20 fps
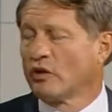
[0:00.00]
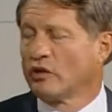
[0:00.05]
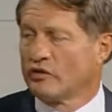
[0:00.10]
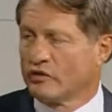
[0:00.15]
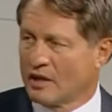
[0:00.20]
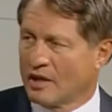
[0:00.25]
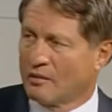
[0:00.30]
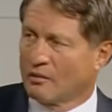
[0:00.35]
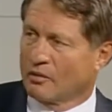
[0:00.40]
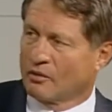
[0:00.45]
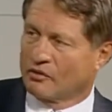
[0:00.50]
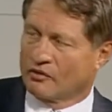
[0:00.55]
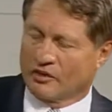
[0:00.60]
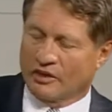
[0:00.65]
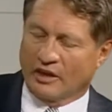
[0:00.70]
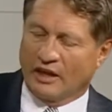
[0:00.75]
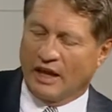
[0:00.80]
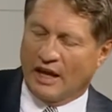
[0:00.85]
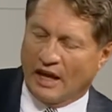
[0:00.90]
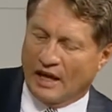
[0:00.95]
all these chemicals
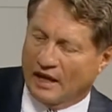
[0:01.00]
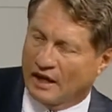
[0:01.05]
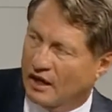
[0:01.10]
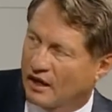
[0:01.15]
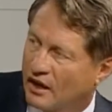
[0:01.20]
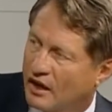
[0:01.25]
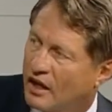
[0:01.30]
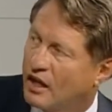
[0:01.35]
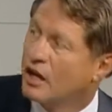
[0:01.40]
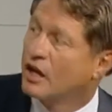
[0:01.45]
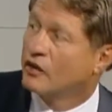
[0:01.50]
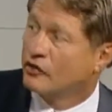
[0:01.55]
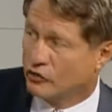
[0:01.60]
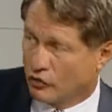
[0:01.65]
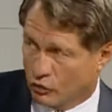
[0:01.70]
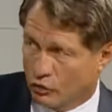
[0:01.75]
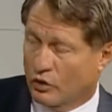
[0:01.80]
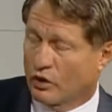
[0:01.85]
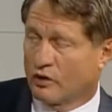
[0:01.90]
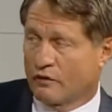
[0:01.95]
into Canada.
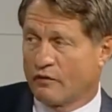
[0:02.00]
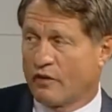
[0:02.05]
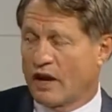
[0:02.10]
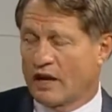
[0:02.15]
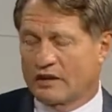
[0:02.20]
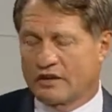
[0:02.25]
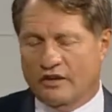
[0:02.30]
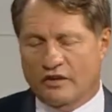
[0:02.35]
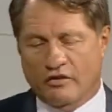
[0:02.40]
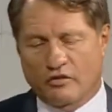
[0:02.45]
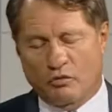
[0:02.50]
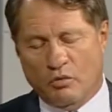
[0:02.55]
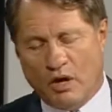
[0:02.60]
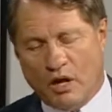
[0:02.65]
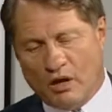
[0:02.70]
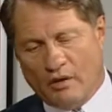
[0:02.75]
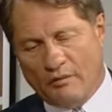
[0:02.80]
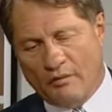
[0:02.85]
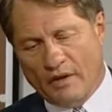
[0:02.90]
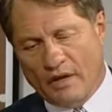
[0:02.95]
We're affected as well.